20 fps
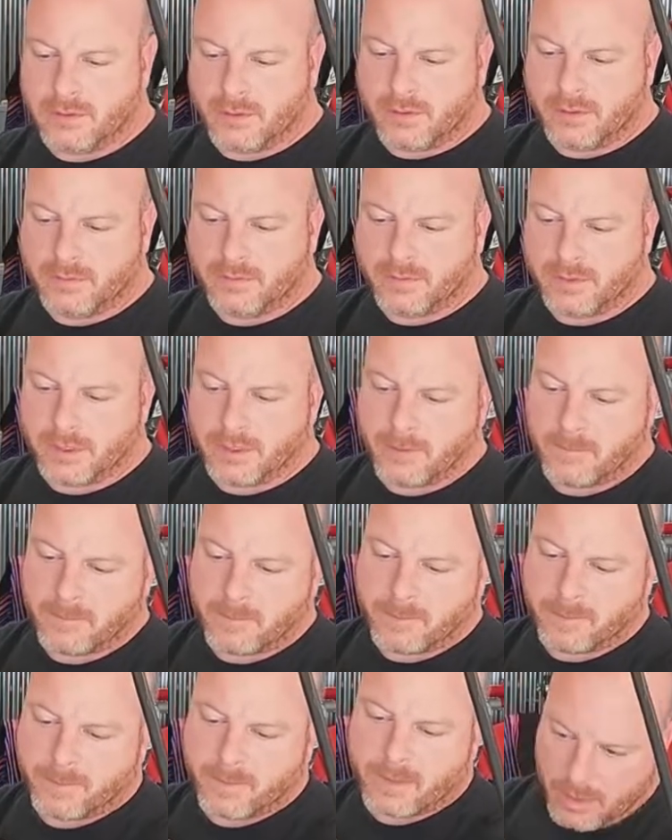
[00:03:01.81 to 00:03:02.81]
delivery.
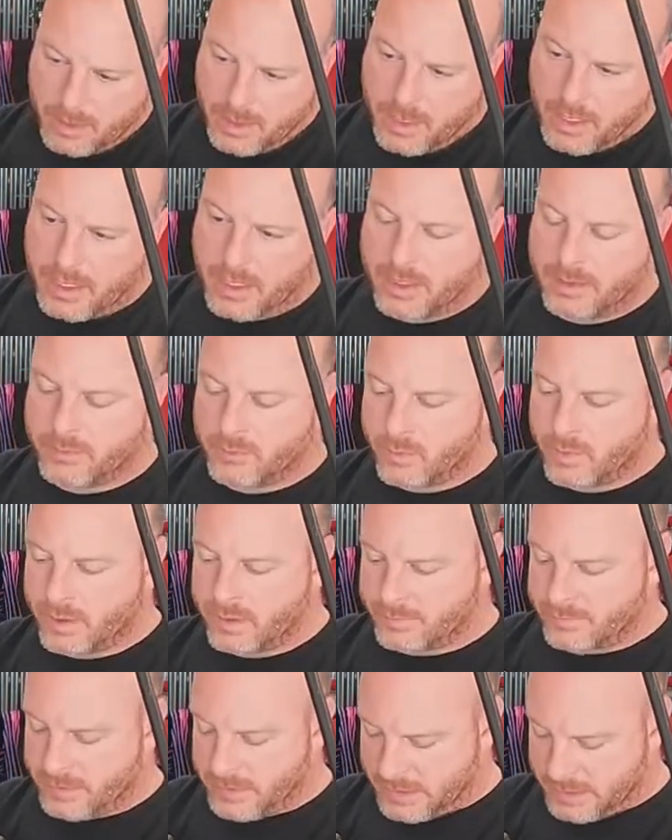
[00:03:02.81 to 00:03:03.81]
And what
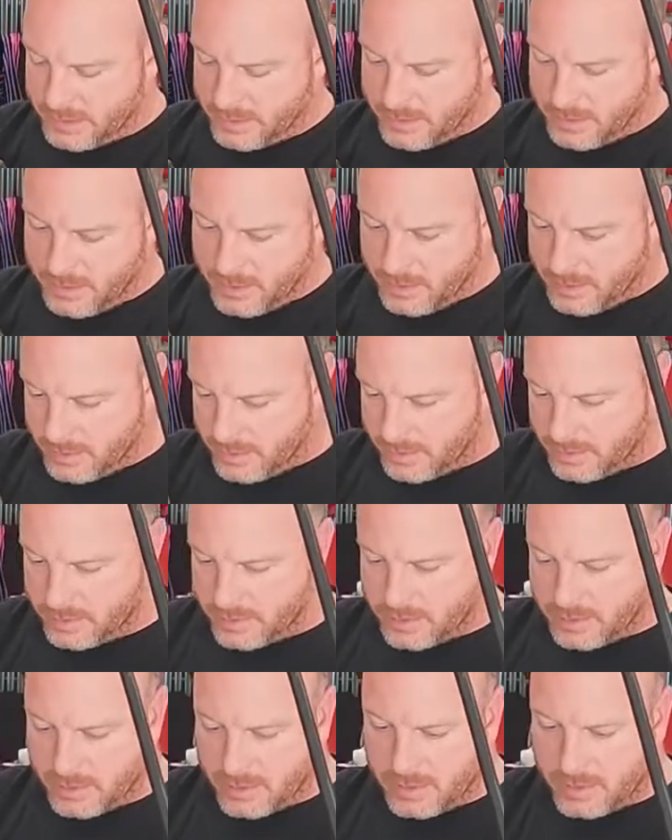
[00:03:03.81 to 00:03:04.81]
I've done
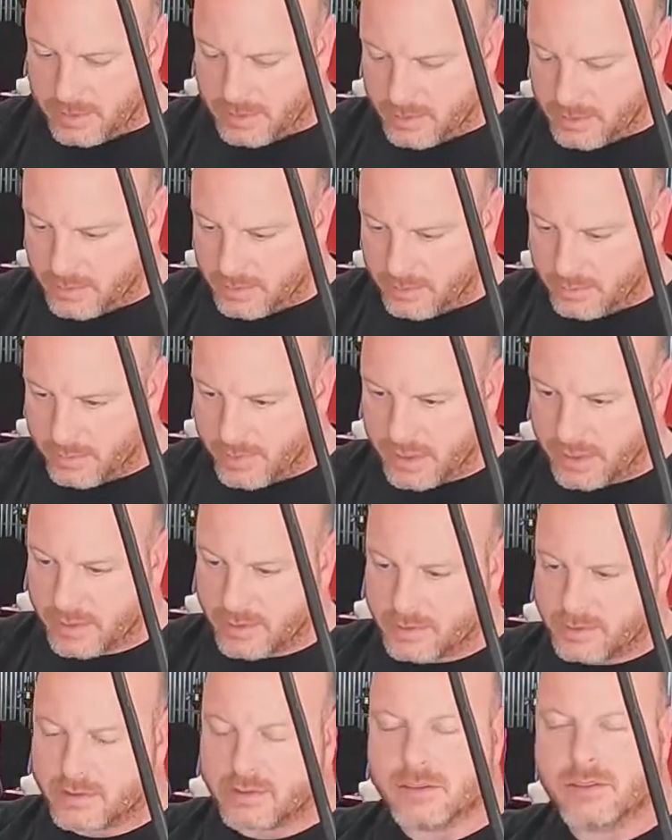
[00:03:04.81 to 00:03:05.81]
is,
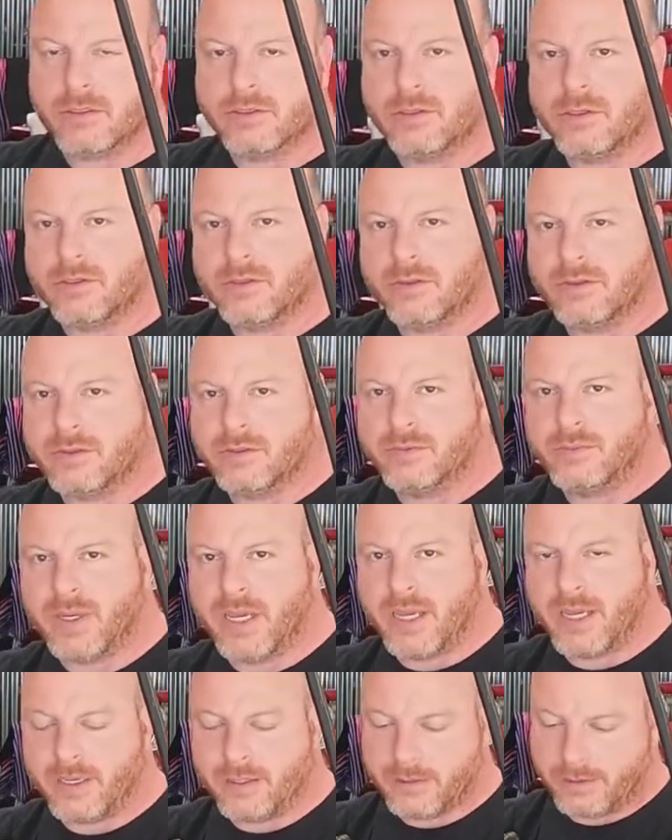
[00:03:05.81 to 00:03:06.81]
because this starter is
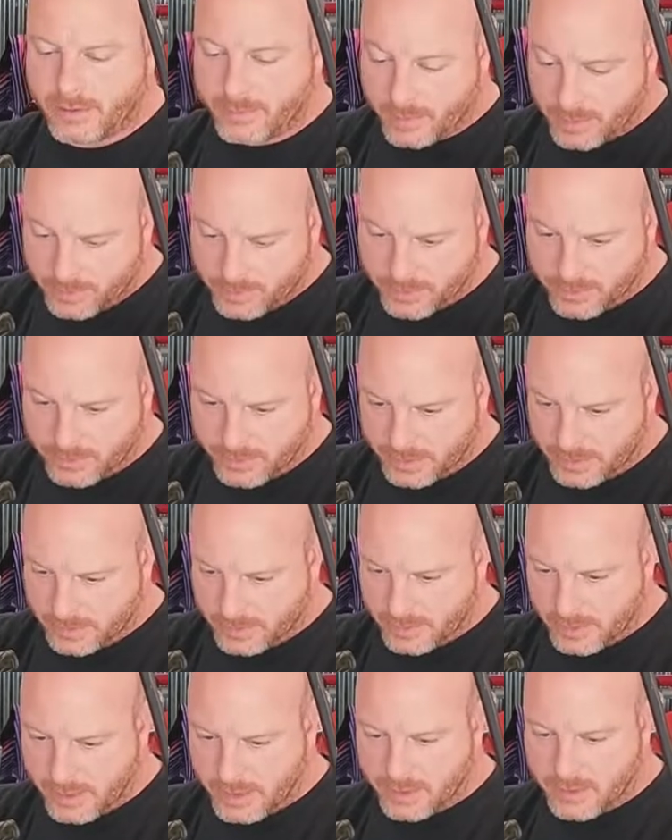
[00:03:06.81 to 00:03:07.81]
bad, I'm also waiting
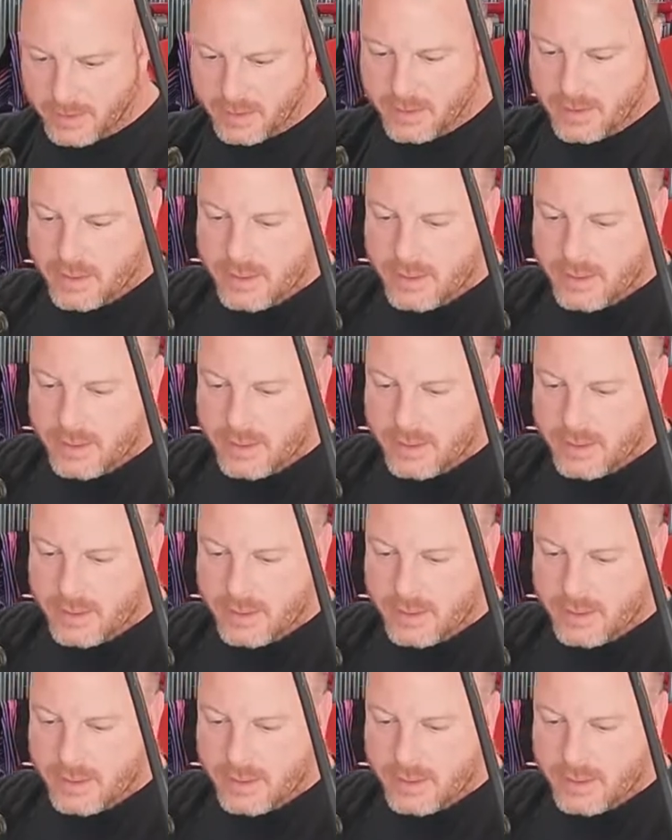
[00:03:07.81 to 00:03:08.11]
on that,